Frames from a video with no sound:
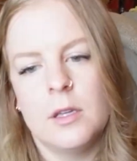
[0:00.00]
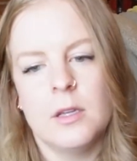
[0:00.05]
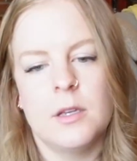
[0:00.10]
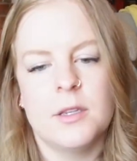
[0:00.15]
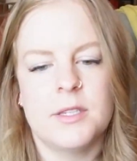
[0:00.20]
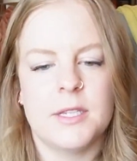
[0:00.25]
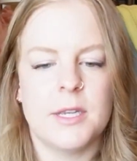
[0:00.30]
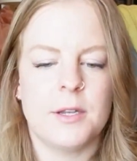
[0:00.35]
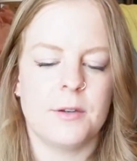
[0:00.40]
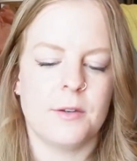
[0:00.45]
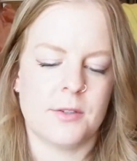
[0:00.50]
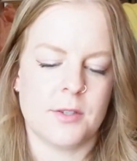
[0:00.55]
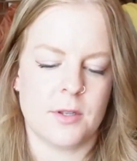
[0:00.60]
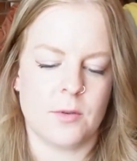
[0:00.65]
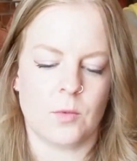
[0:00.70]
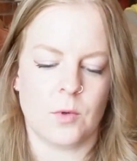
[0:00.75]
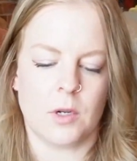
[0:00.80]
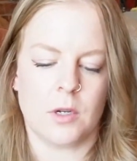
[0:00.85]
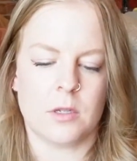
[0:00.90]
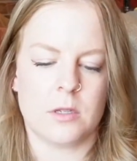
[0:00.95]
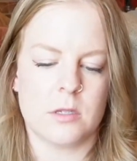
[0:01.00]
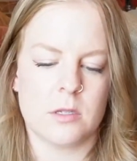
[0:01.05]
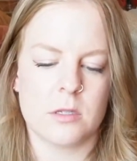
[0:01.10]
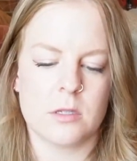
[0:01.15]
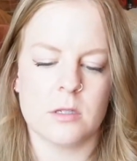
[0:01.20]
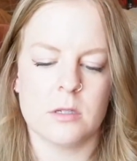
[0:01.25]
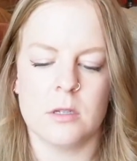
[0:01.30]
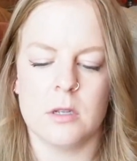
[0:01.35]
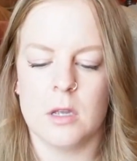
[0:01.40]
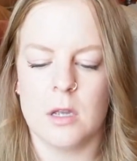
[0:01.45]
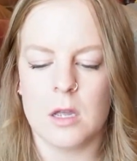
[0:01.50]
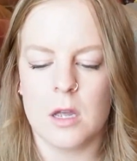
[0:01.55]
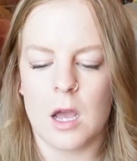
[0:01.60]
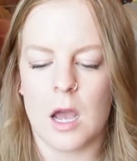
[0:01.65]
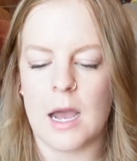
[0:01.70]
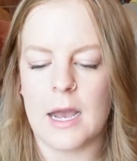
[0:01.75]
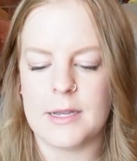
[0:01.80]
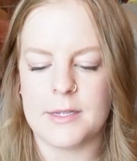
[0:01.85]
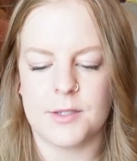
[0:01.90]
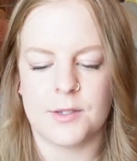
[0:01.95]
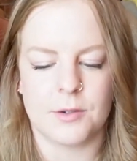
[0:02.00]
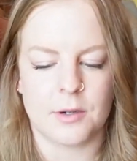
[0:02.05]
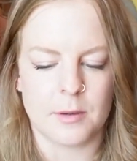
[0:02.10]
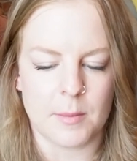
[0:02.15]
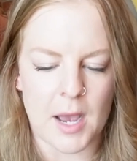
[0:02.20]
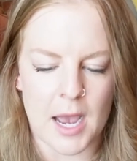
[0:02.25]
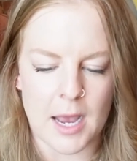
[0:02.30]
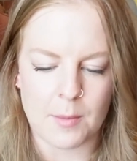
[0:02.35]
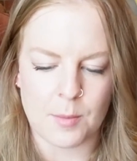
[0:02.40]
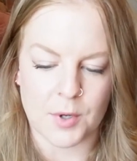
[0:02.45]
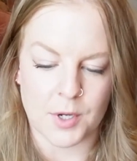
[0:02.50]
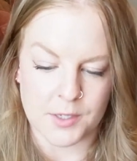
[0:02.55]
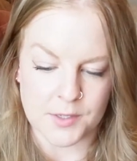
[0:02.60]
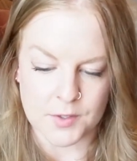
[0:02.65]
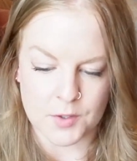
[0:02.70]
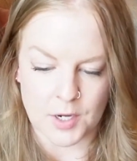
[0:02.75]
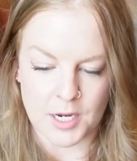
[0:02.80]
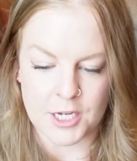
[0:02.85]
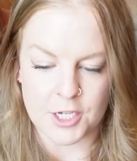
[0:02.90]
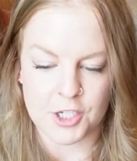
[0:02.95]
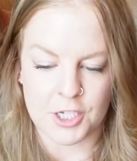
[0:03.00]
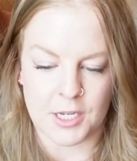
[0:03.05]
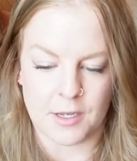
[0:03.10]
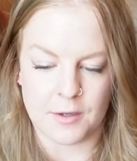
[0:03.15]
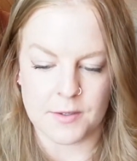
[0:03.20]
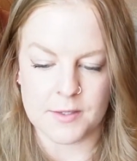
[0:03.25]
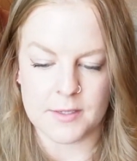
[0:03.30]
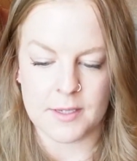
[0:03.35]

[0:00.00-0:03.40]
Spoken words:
Sanderson words. High storm, high prince, great shells,